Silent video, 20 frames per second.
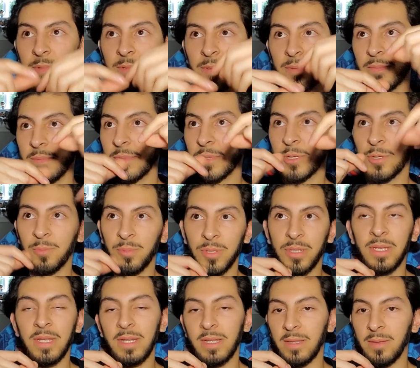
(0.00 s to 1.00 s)

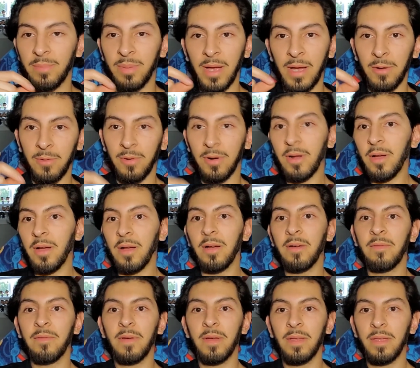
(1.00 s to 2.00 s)
superseded the power
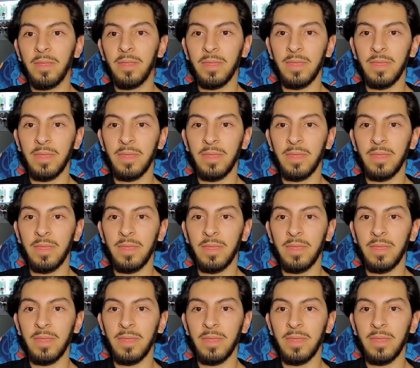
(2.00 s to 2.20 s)
of